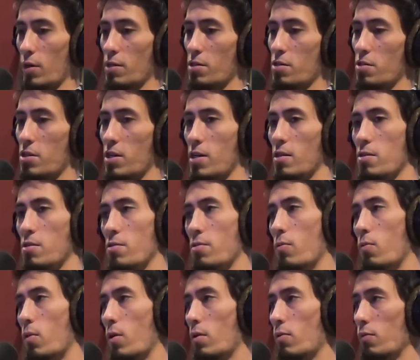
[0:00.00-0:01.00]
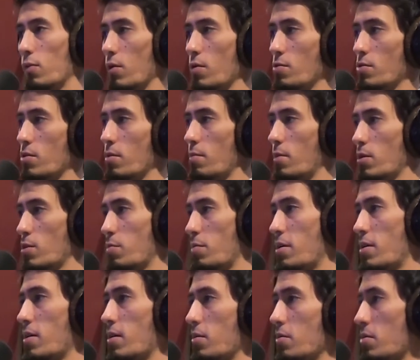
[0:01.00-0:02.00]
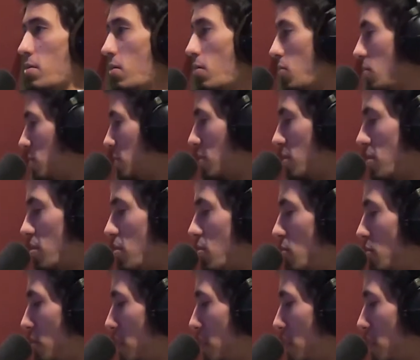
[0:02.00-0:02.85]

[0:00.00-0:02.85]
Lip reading: it just changes the workflow so much, because in order to use